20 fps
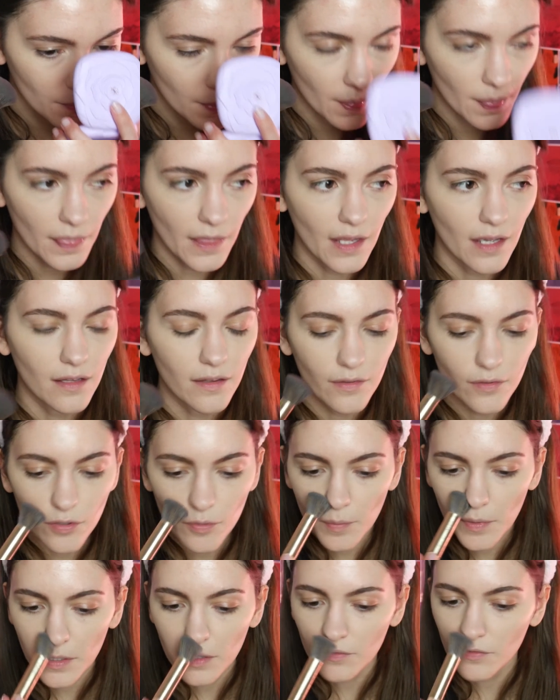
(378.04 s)
like a little
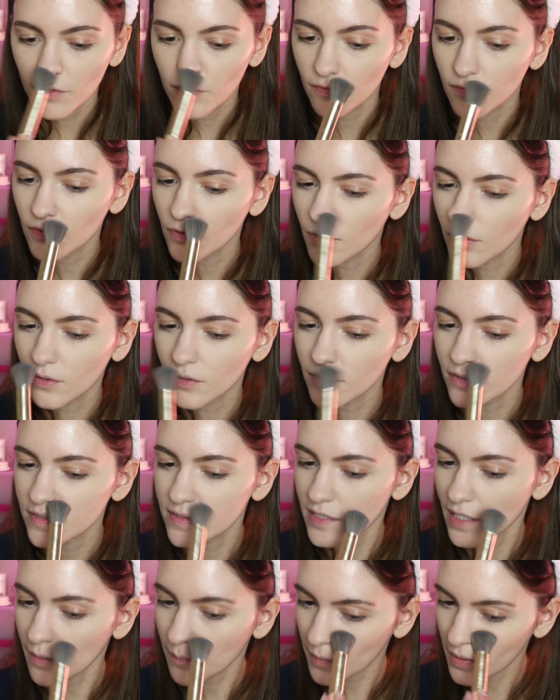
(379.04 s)
bit of a floral
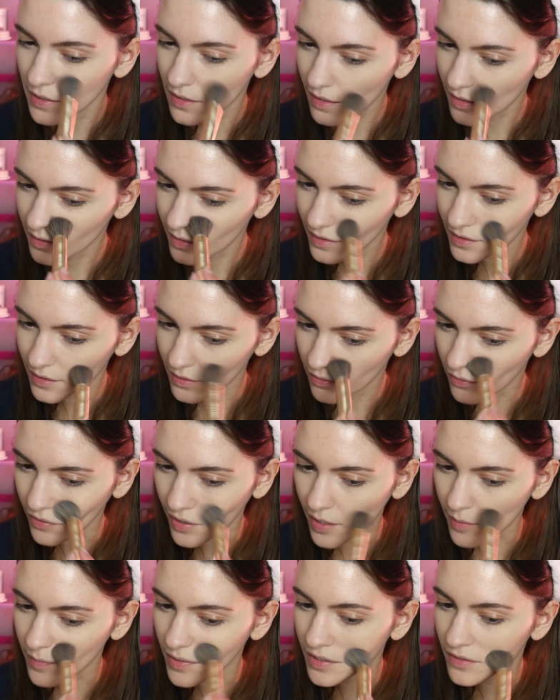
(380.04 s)
scent, but not like a
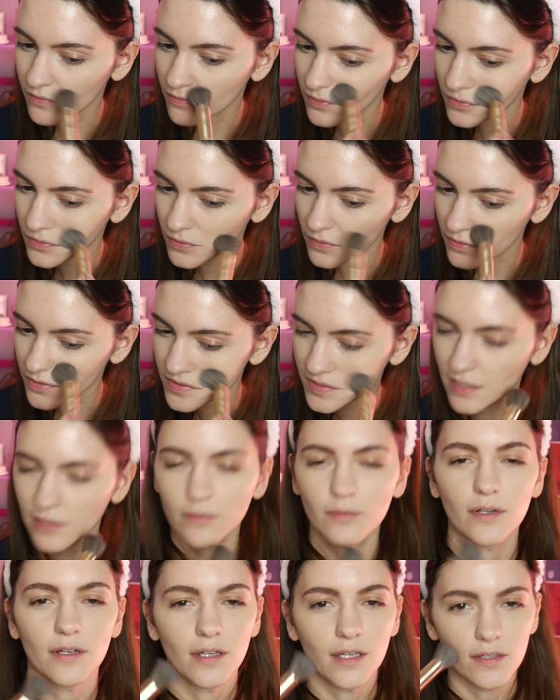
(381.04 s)
grandma floral scent
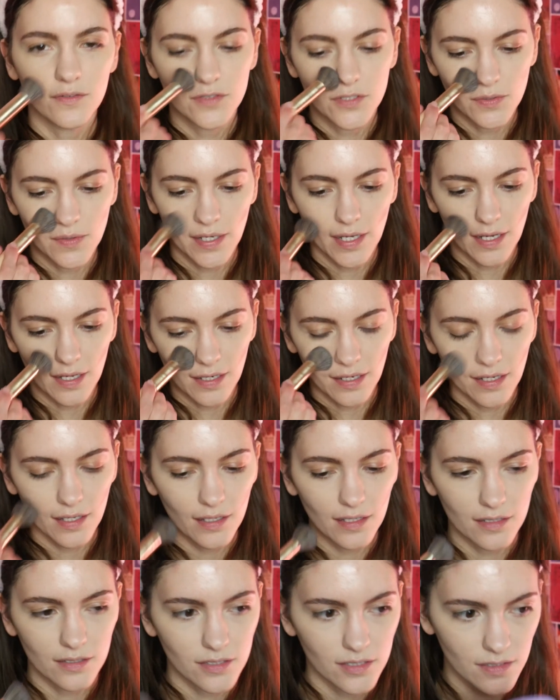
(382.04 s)
where it gives you a headache.
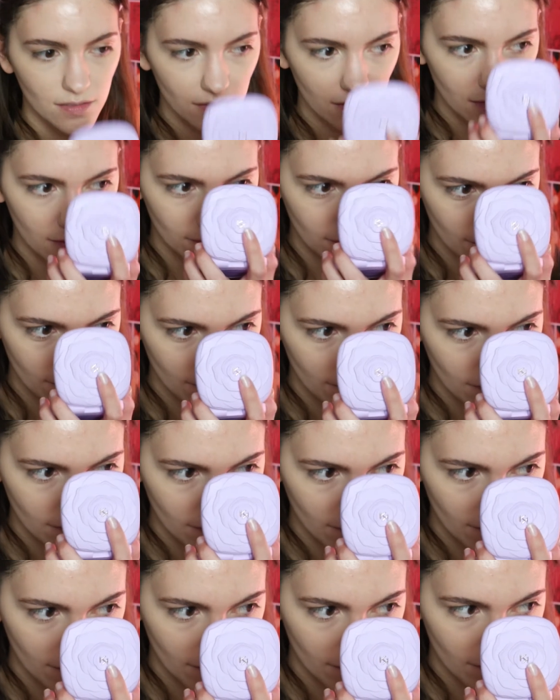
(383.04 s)
It just
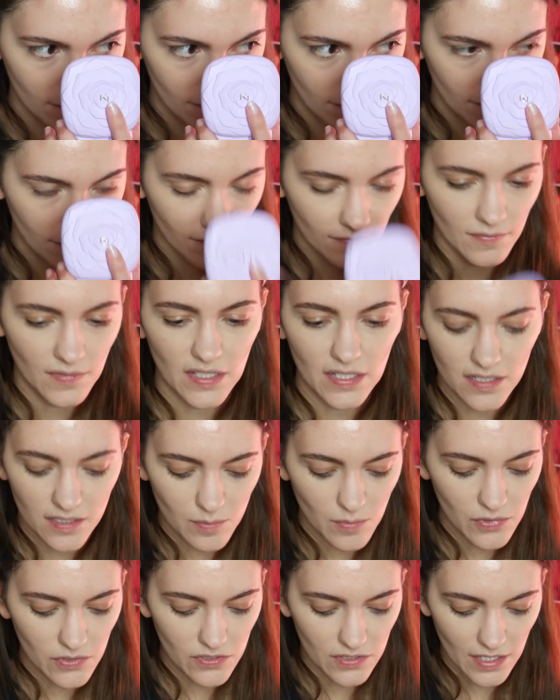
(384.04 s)

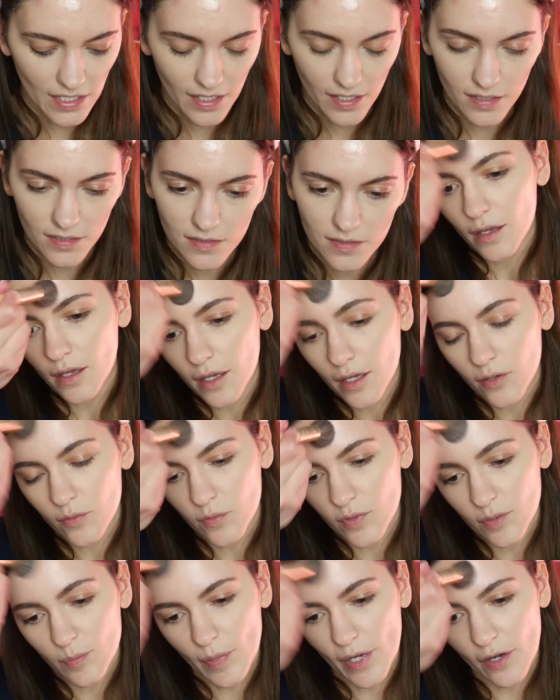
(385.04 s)
smells nice. And
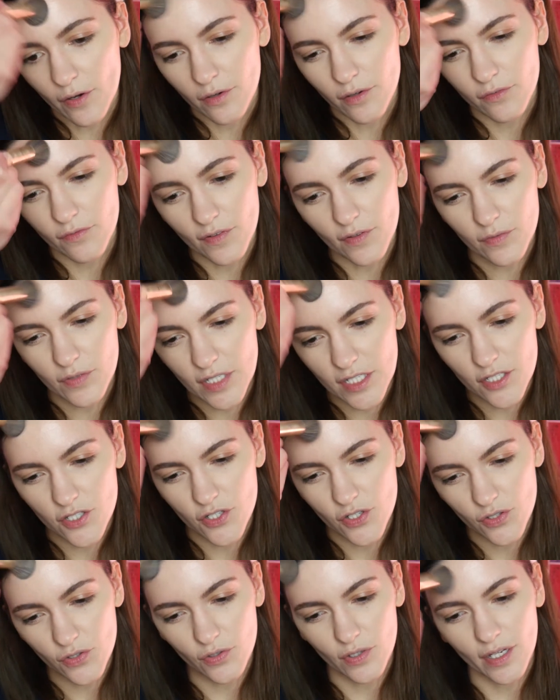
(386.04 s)
with powder
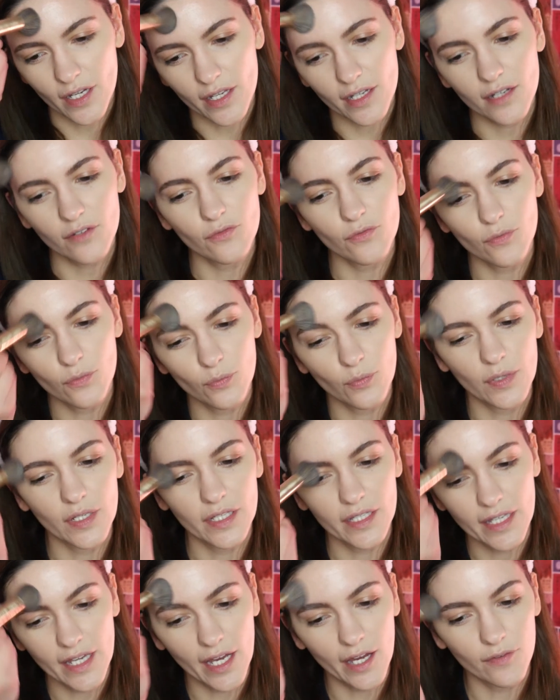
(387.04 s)
foundation, you kind of
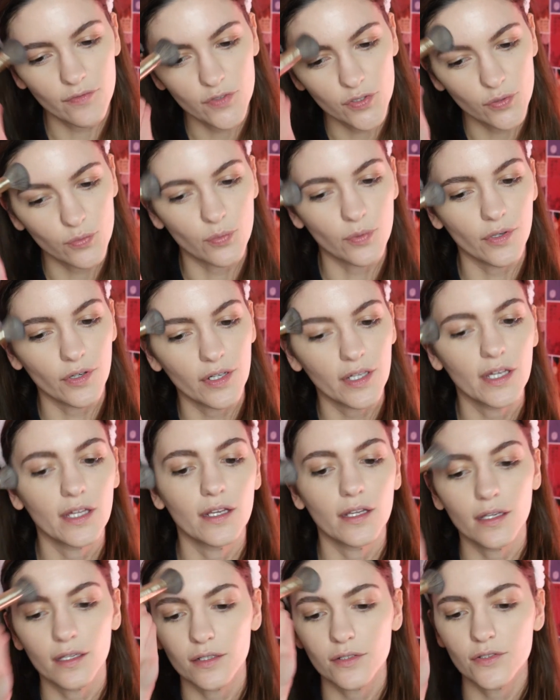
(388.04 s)
really have to work it
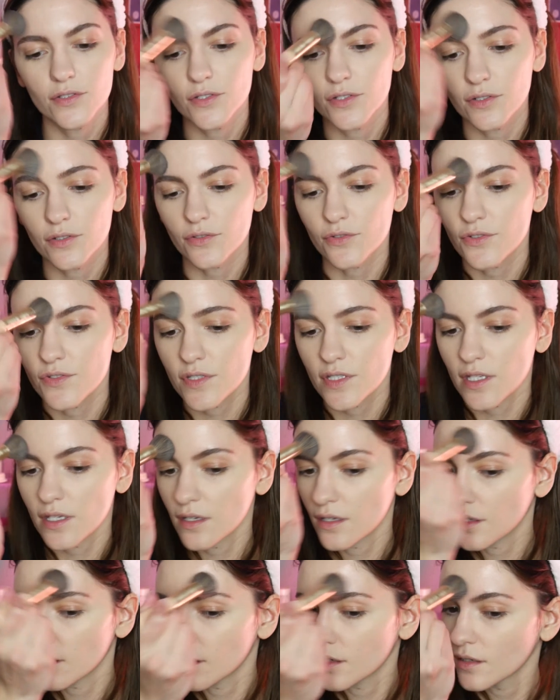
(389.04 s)
into your
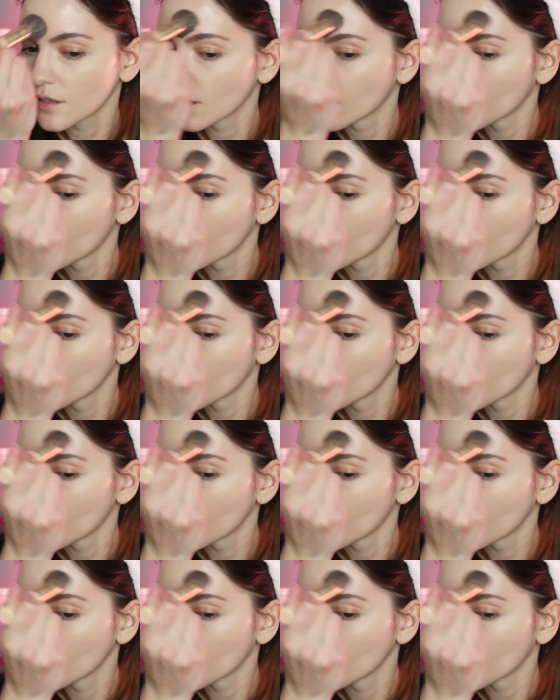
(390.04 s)
skin.